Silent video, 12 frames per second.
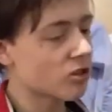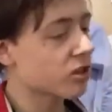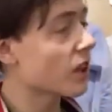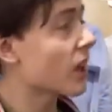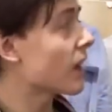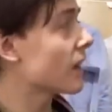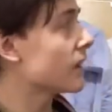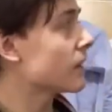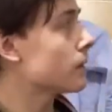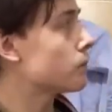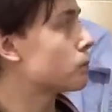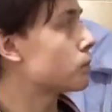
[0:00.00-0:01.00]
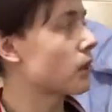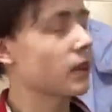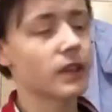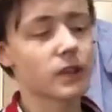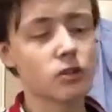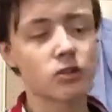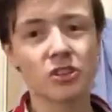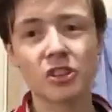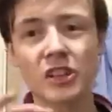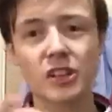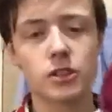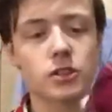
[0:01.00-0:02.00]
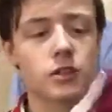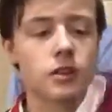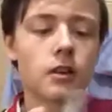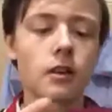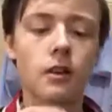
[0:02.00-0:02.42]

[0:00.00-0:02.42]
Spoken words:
slightly brighter, just an inch.